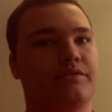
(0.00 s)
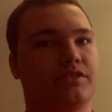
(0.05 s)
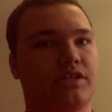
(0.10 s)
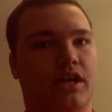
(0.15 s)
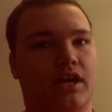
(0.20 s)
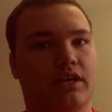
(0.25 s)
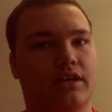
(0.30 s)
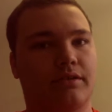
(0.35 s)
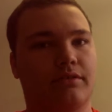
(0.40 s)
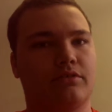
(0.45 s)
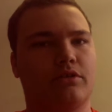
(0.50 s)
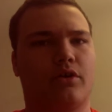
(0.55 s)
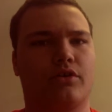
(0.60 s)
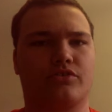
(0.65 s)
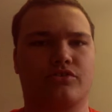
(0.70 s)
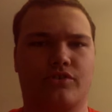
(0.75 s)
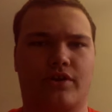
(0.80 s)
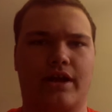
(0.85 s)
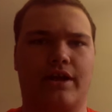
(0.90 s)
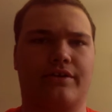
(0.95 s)
was talking.
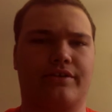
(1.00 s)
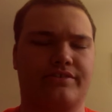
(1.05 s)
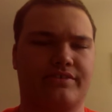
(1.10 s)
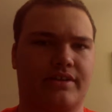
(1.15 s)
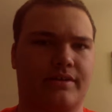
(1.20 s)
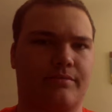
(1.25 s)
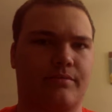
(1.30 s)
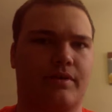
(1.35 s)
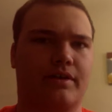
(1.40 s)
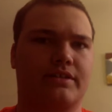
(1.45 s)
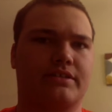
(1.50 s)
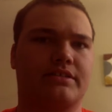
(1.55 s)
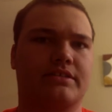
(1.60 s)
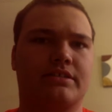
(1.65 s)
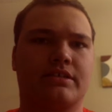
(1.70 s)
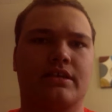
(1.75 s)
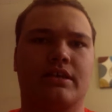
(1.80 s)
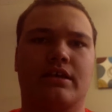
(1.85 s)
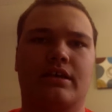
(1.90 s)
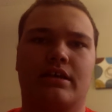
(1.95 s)
No, sorry, I only said him
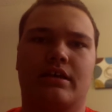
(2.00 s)
once.